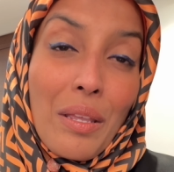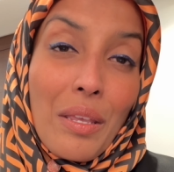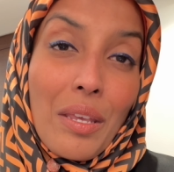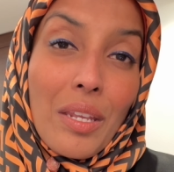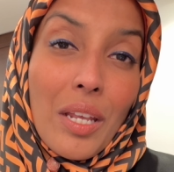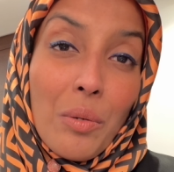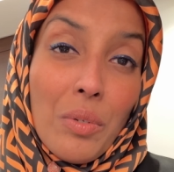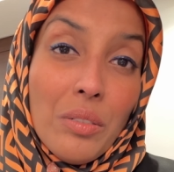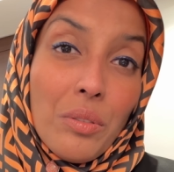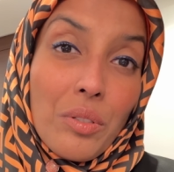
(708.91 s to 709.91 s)
And I
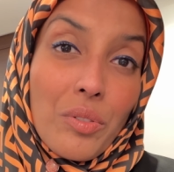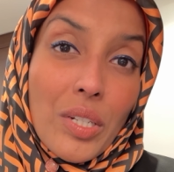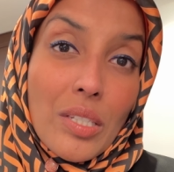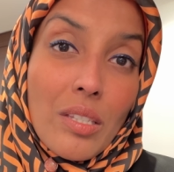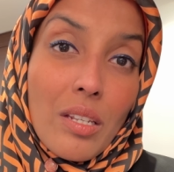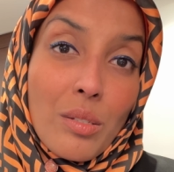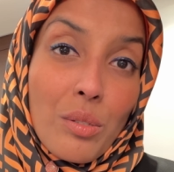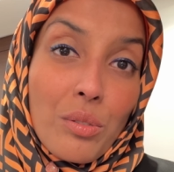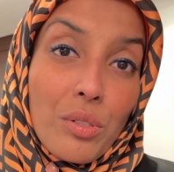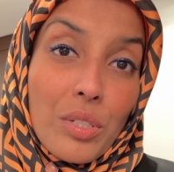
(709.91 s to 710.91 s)
want to address
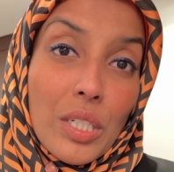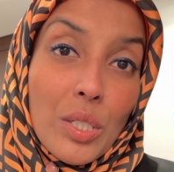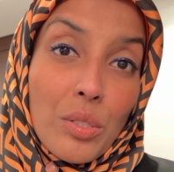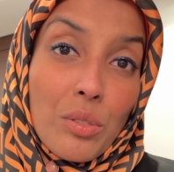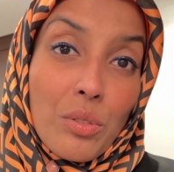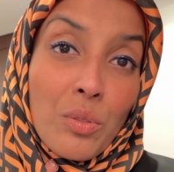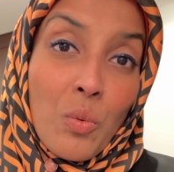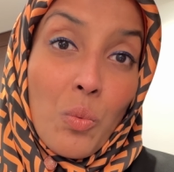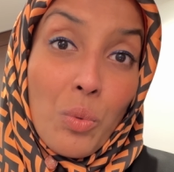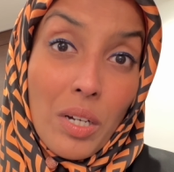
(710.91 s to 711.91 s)
social issues.
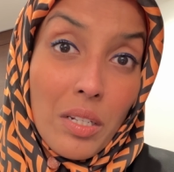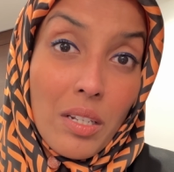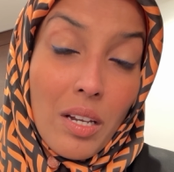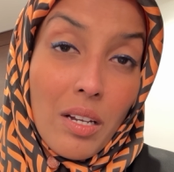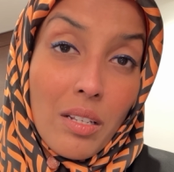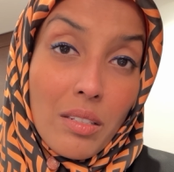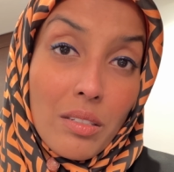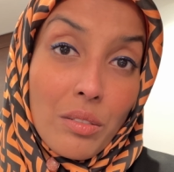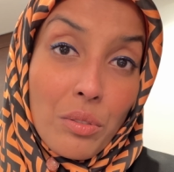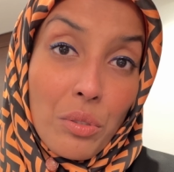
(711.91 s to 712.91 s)
What are the
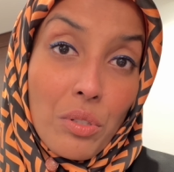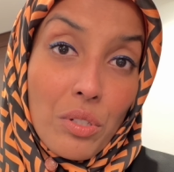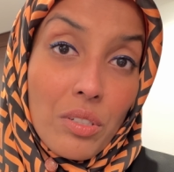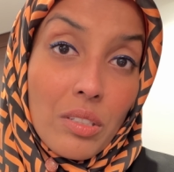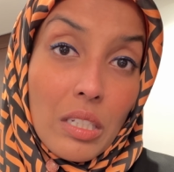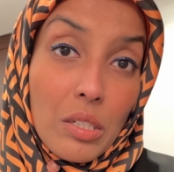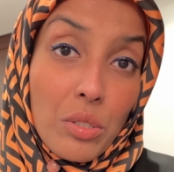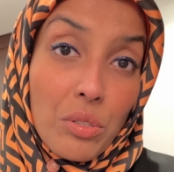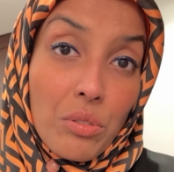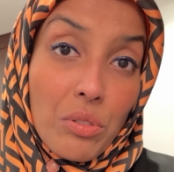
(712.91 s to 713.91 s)
social
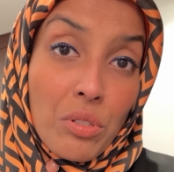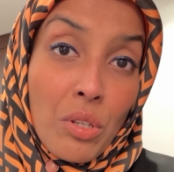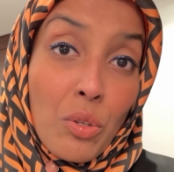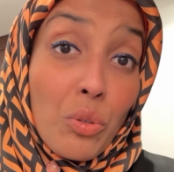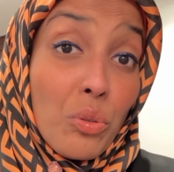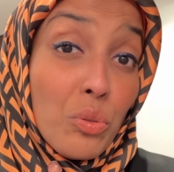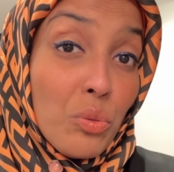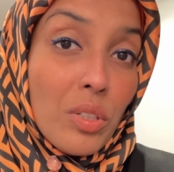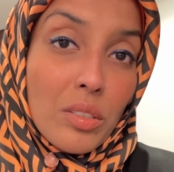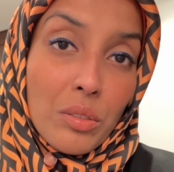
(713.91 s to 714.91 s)
issues you
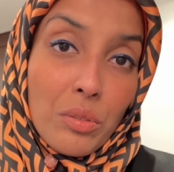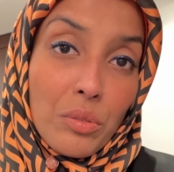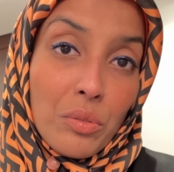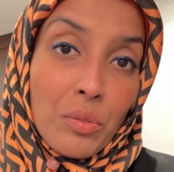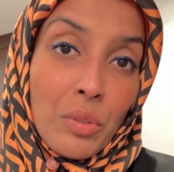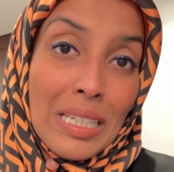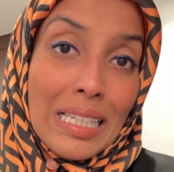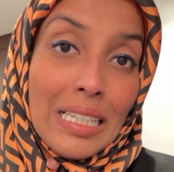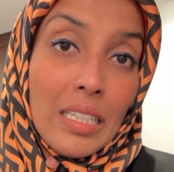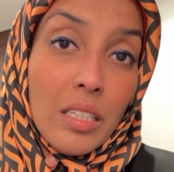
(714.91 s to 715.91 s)
want to
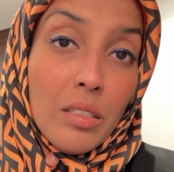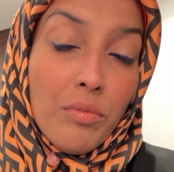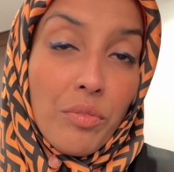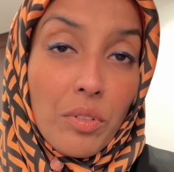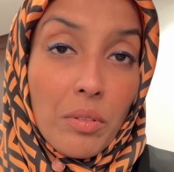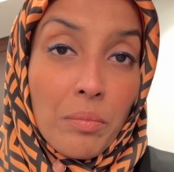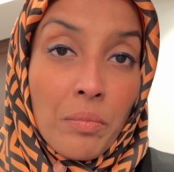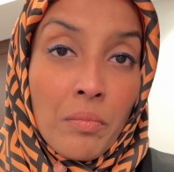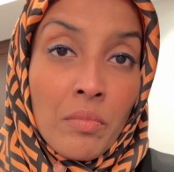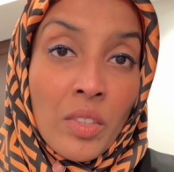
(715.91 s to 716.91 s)
heal from?
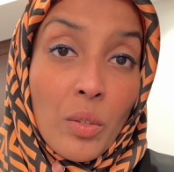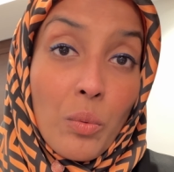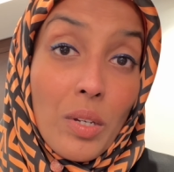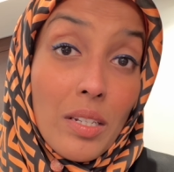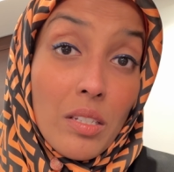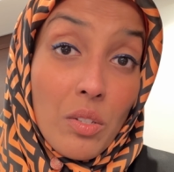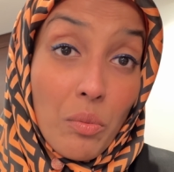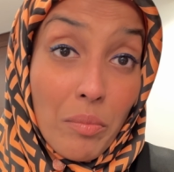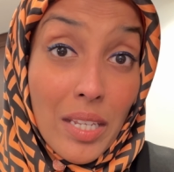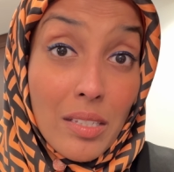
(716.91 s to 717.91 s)
What is your
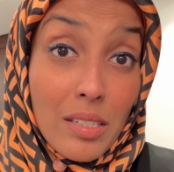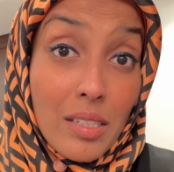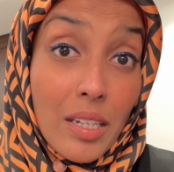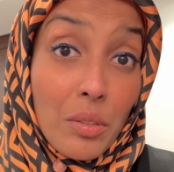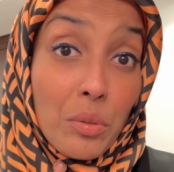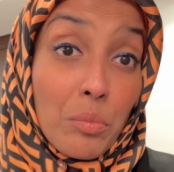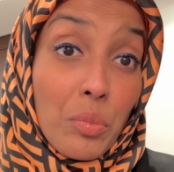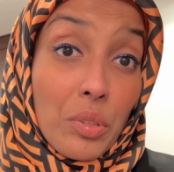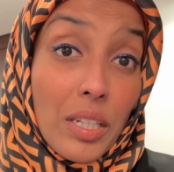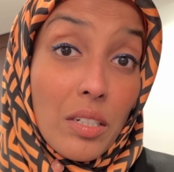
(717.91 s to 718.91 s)
mess that could
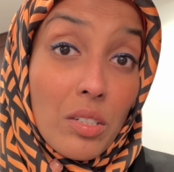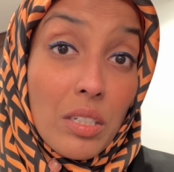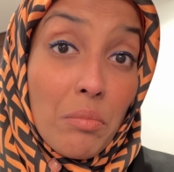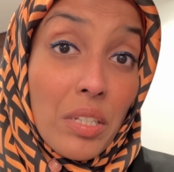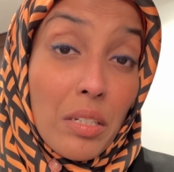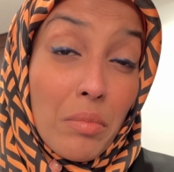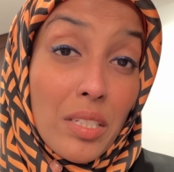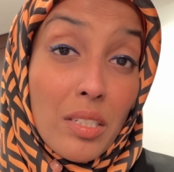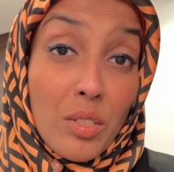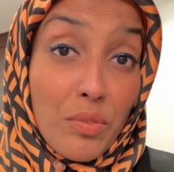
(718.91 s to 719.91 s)
potentially be a message